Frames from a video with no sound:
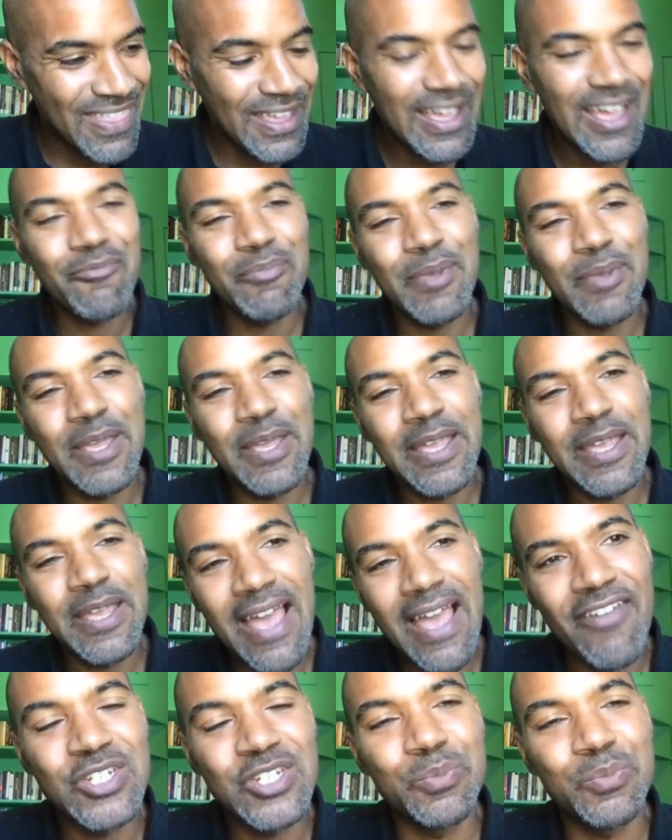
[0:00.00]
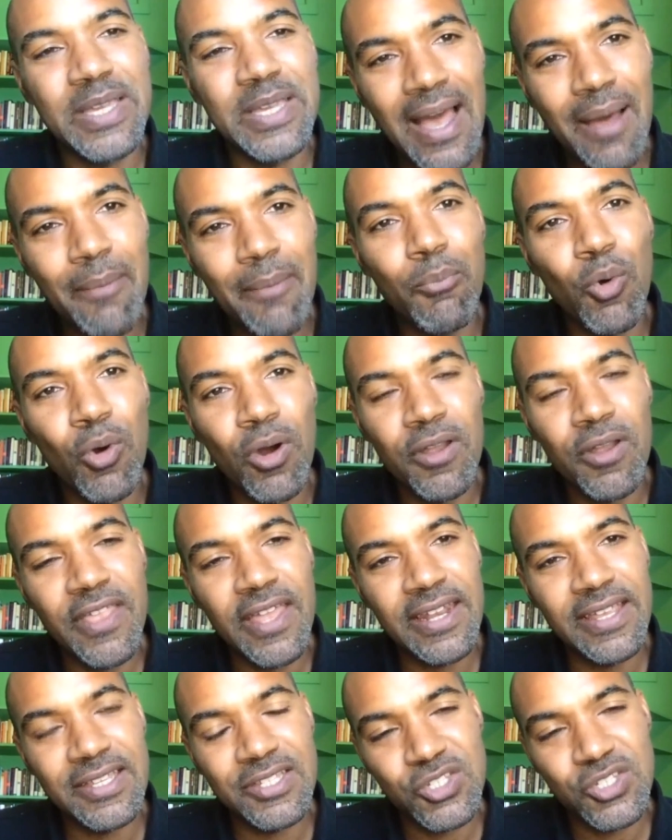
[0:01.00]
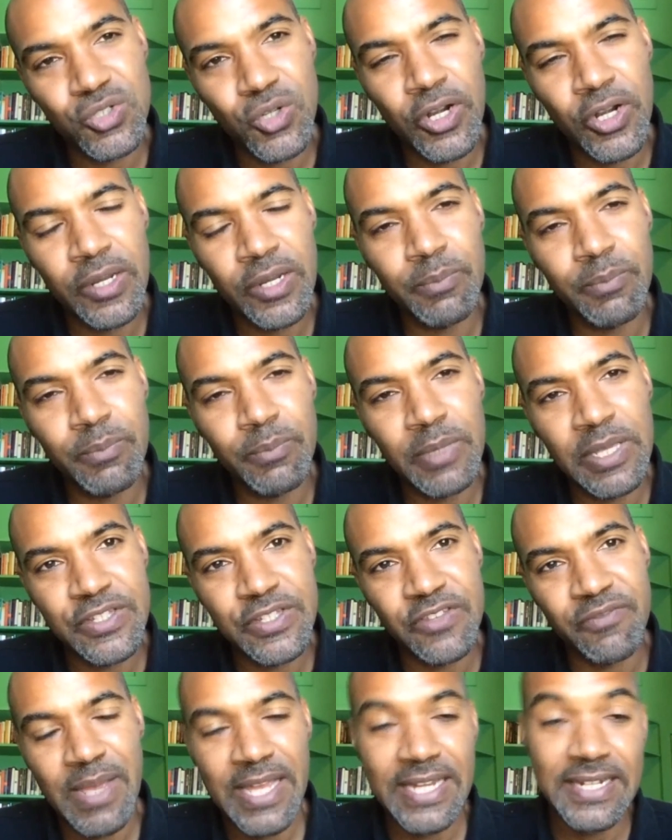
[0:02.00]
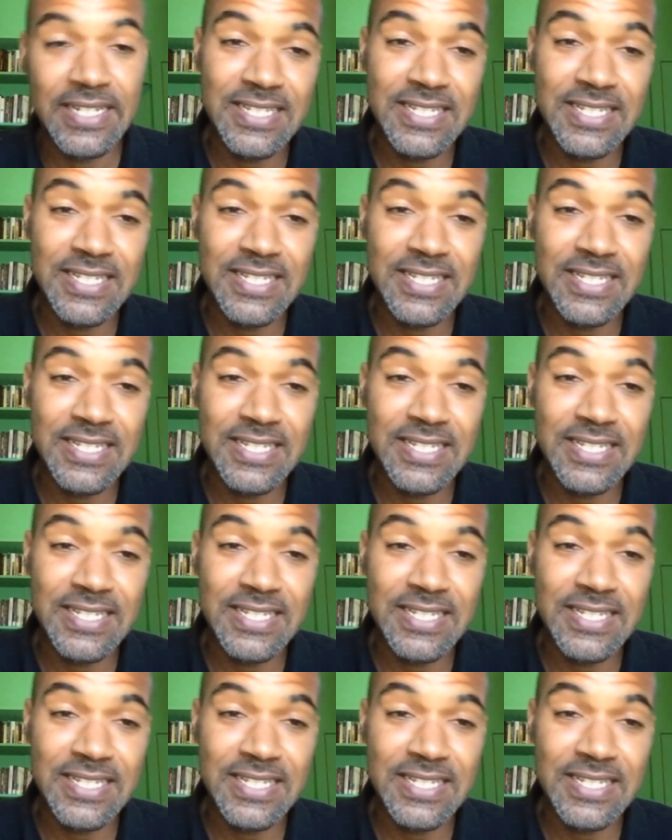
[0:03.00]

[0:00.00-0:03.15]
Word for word: I think I've, be- I've had to become more than a historian because of my